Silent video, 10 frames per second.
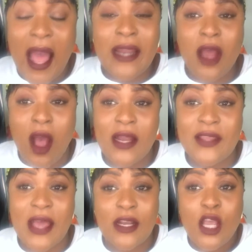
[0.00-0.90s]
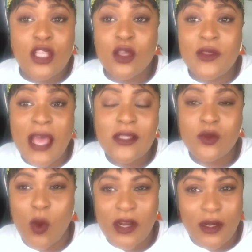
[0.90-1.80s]
and all of that. So
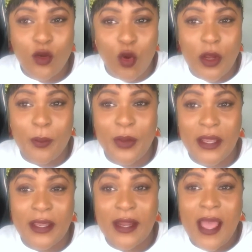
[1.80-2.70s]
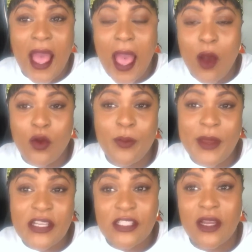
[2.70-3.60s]
that's one of the growing pain I would
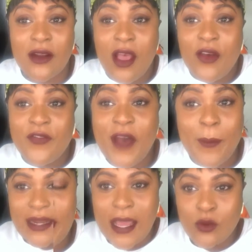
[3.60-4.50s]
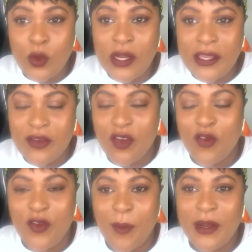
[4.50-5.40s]
mention, family. And as we leave
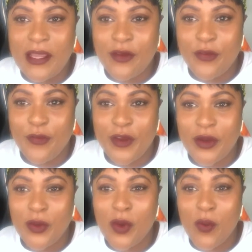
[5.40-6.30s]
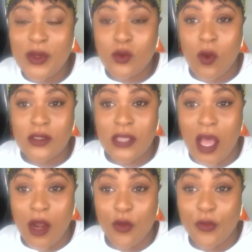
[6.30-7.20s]
family and friend, which was
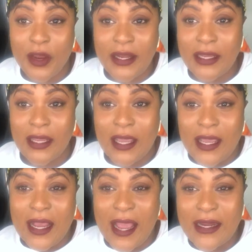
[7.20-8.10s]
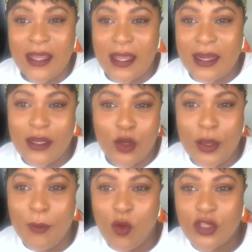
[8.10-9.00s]
already kind of a little
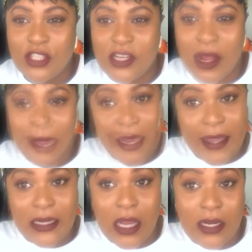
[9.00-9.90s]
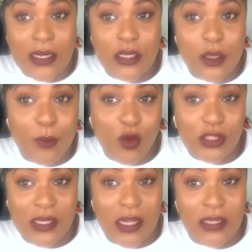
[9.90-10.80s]
emotional, I kind of got a little
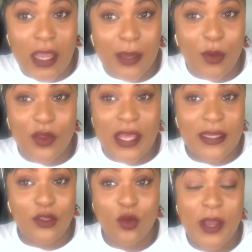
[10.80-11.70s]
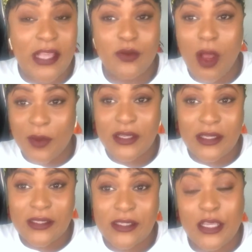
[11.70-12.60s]
emotional talking about that. You guys probably
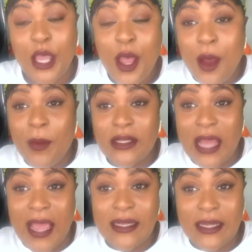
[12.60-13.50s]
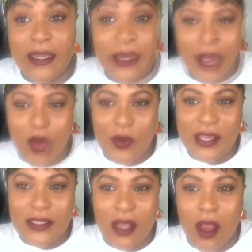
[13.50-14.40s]
didn't see, but I did. We
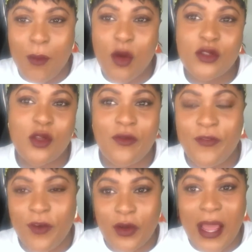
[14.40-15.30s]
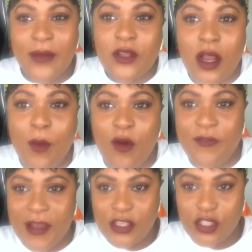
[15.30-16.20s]
can talk about something fun. I've talked
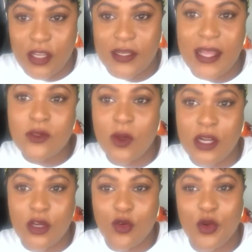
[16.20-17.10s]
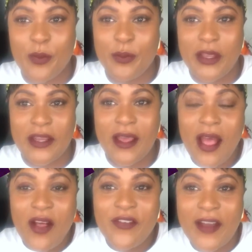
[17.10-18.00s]
about fashion. That's one of the growing pain.
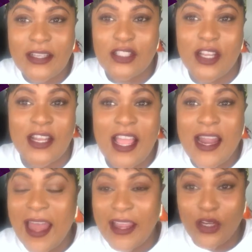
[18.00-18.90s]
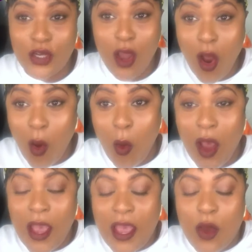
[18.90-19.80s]
Fashion. Like
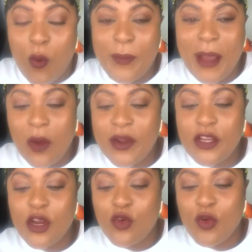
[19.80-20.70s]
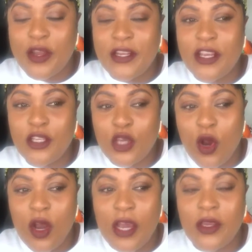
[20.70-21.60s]
now, back when you're growing, you're
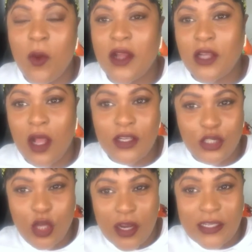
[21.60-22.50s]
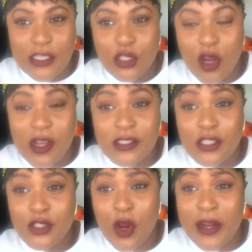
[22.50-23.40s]
younger, you want all the shortest shorts,
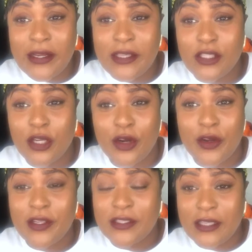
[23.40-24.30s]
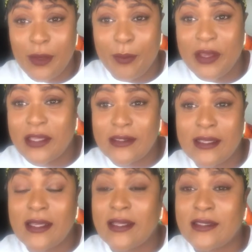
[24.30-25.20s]
the shortest skirt, the skimpiest
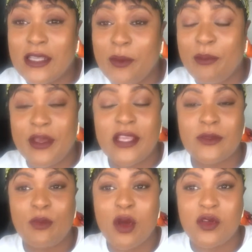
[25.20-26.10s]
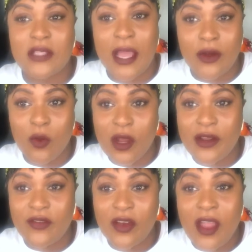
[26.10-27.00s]
thing, the skimpiest blouse, and
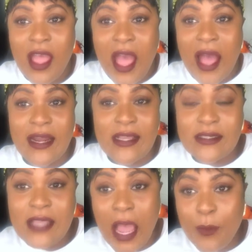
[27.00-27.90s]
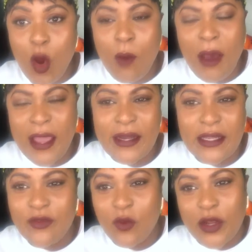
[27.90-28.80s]
whatever. And as time go by, and
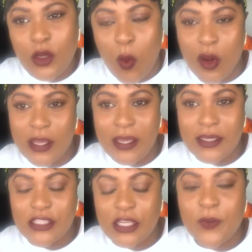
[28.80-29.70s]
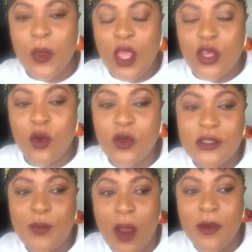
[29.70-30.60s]
even when you were aging, you
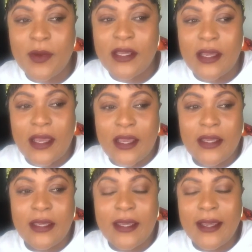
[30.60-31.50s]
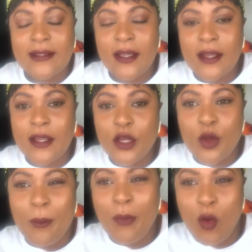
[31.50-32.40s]
would probably get a
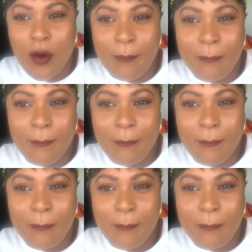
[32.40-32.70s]
little more